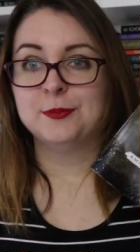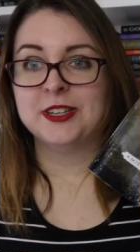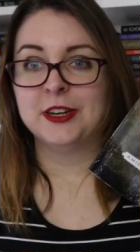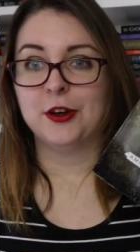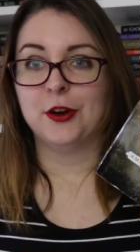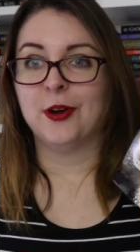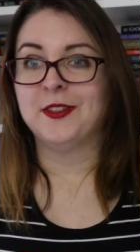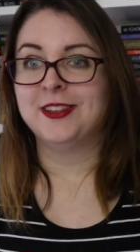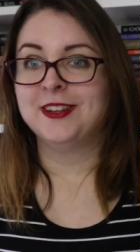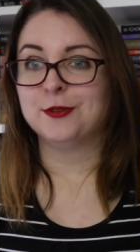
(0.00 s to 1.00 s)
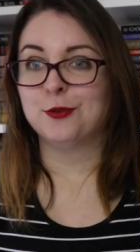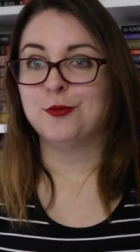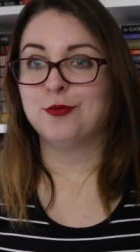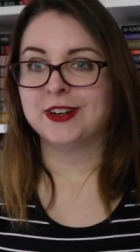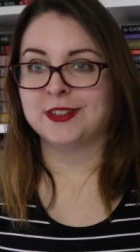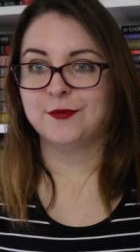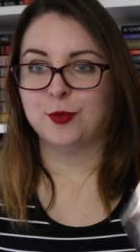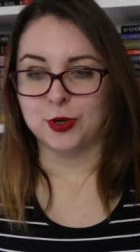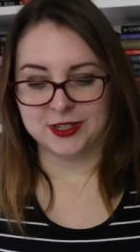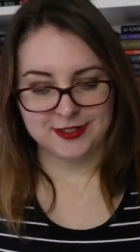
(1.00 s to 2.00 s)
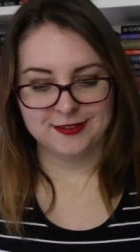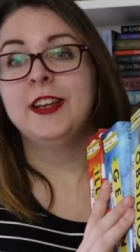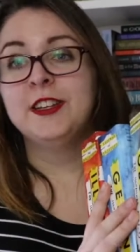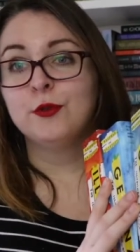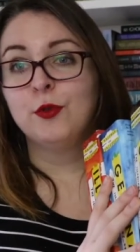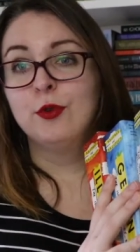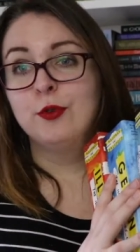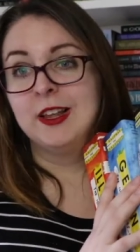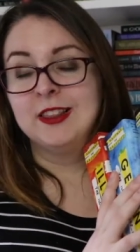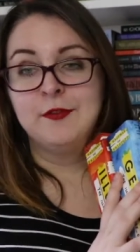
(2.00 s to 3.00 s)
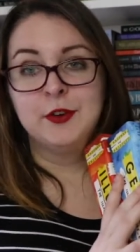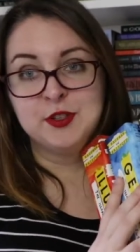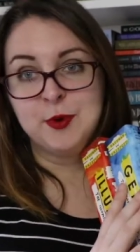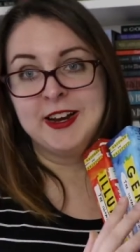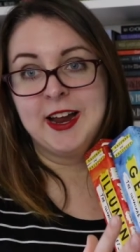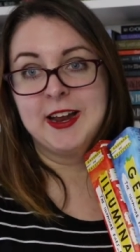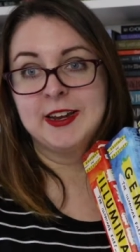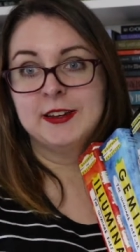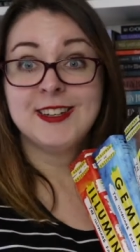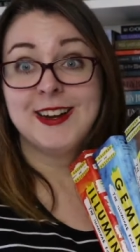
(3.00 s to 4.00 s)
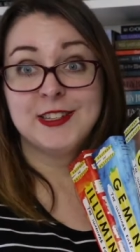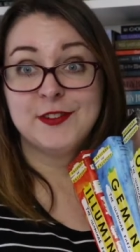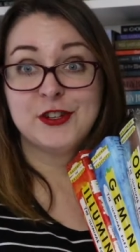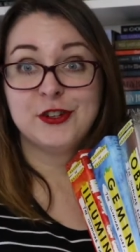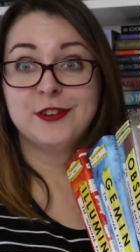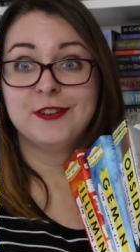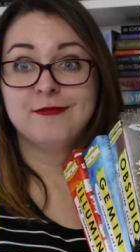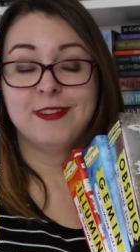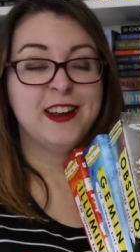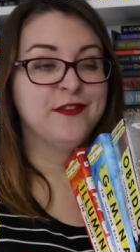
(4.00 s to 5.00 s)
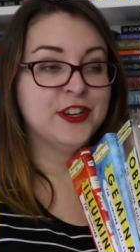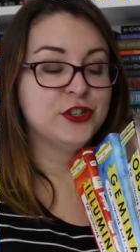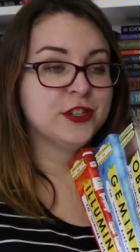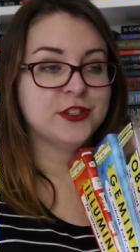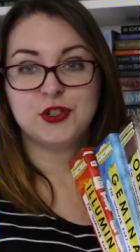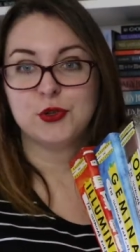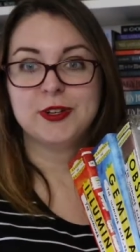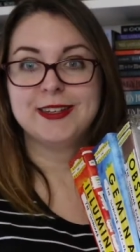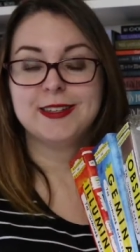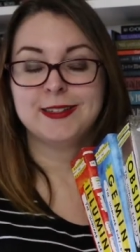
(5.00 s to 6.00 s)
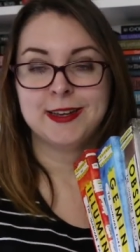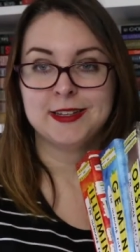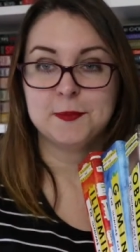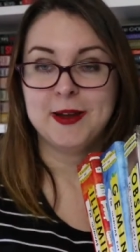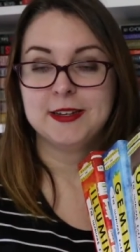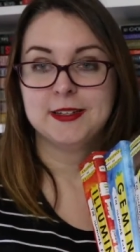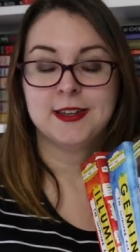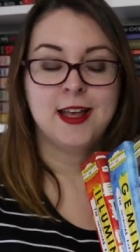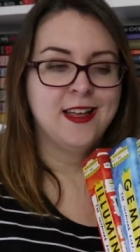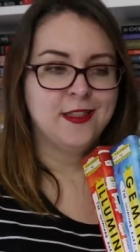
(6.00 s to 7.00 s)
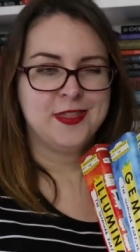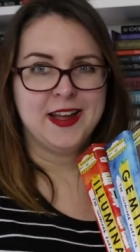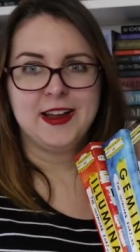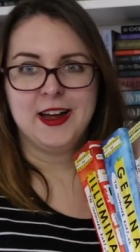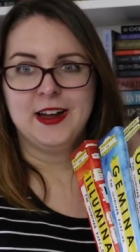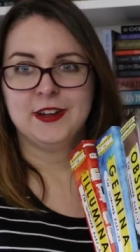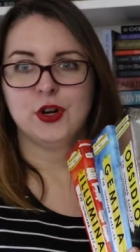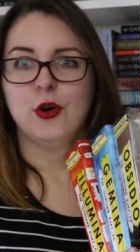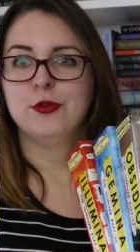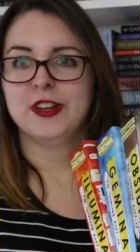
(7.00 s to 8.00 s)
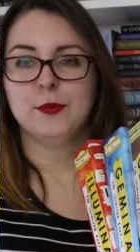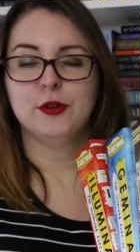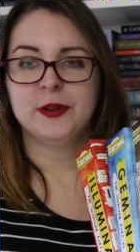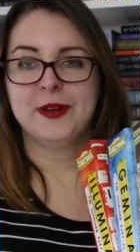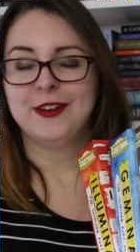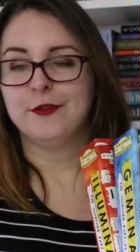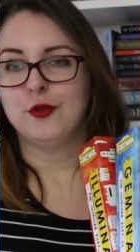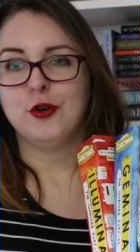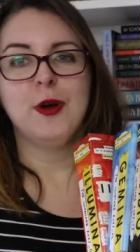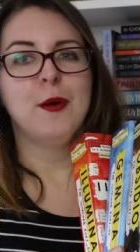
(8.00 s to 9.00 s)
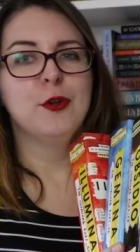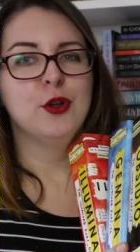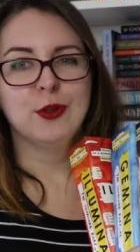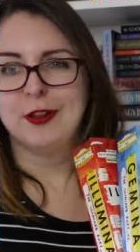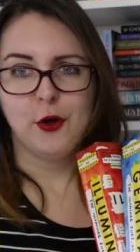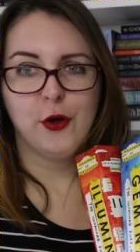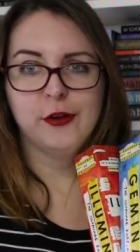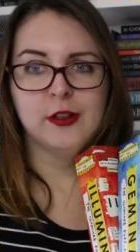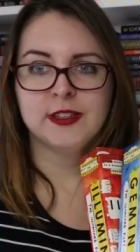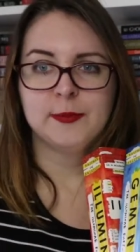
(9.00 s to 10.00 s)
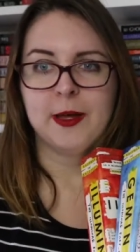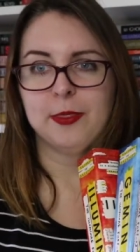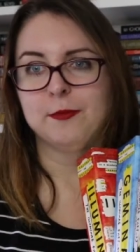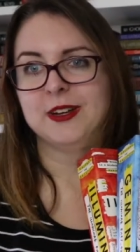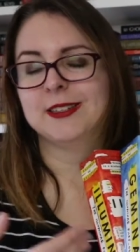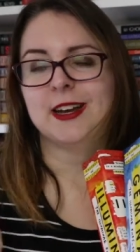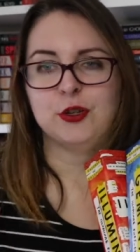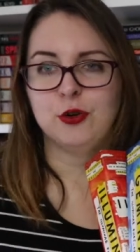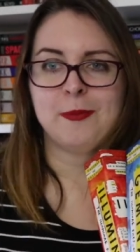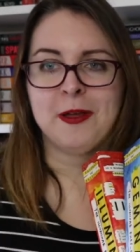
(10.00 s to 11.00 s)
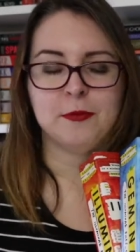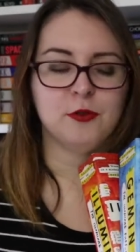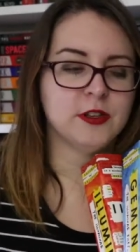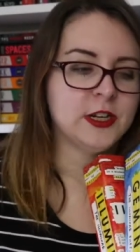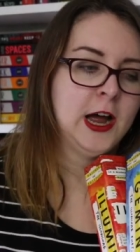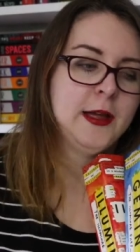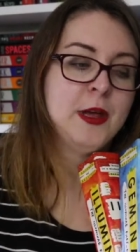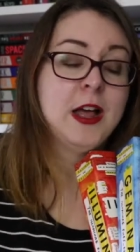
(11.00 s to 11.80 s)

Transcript: Obsidio, and these are all bricks of books. These are all Love Osweier science fiction adventure stories set in space. They are told in multimedia form. You will have heard lots about them because I talk about them all the time.